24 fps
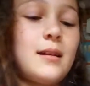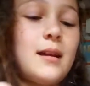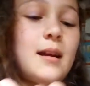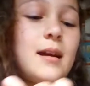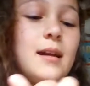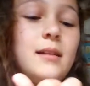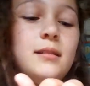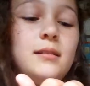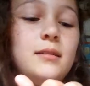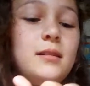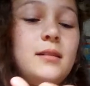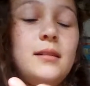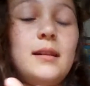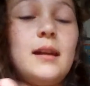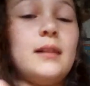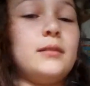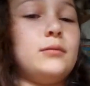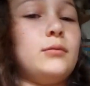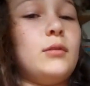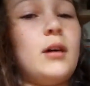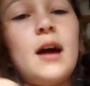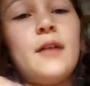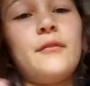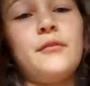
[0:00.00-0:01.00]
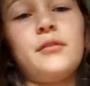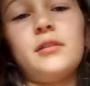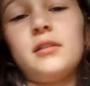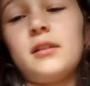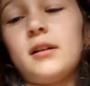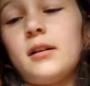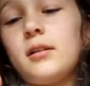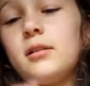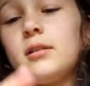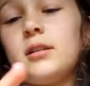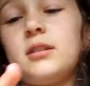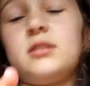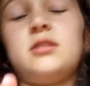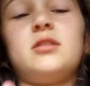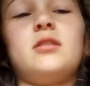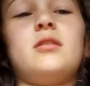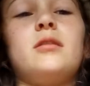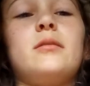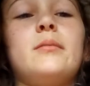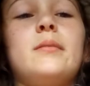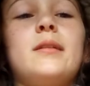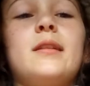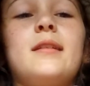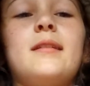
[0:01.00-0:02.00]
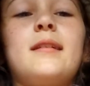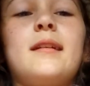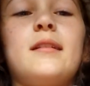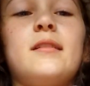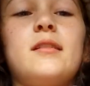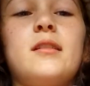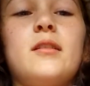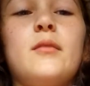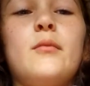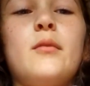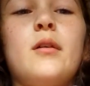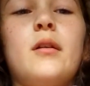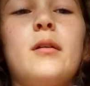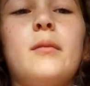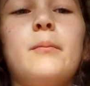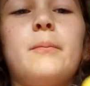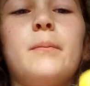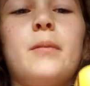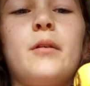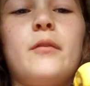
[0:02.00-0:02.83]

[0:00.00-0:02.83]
And you can add whatever little adjustments as you want,